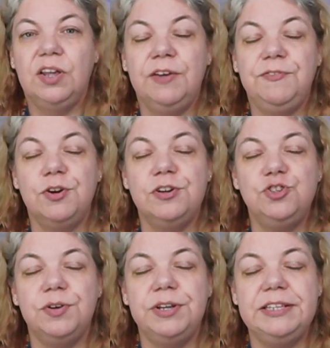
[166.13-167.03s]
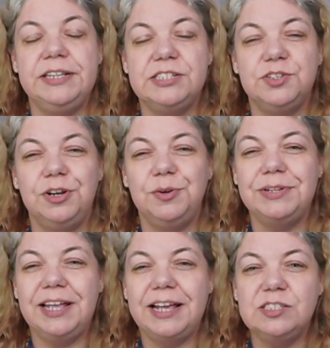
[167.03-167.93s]
If you're enjoying these
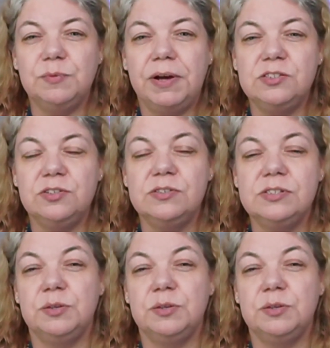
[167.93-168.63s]
31 days of puzzles,